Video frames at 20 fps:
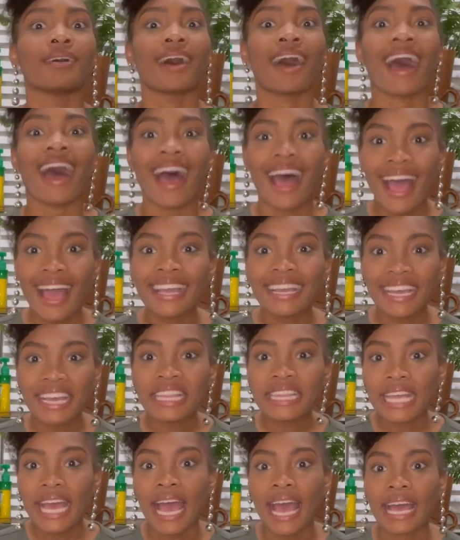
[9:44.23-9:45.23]
I get
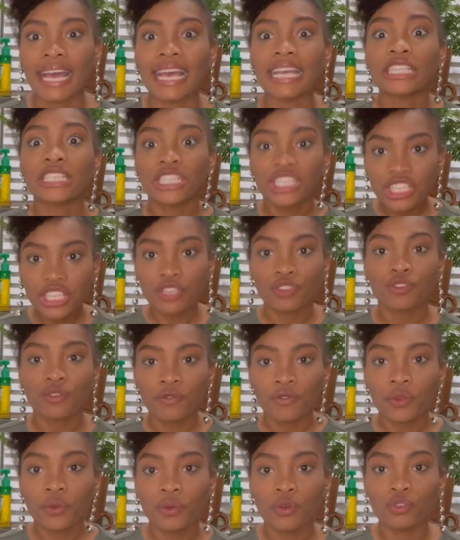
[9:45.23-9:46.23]
that. It's a
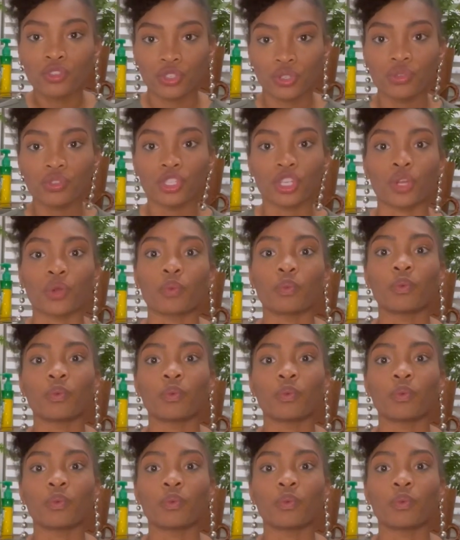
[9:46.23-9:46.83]
centrifugal juicer.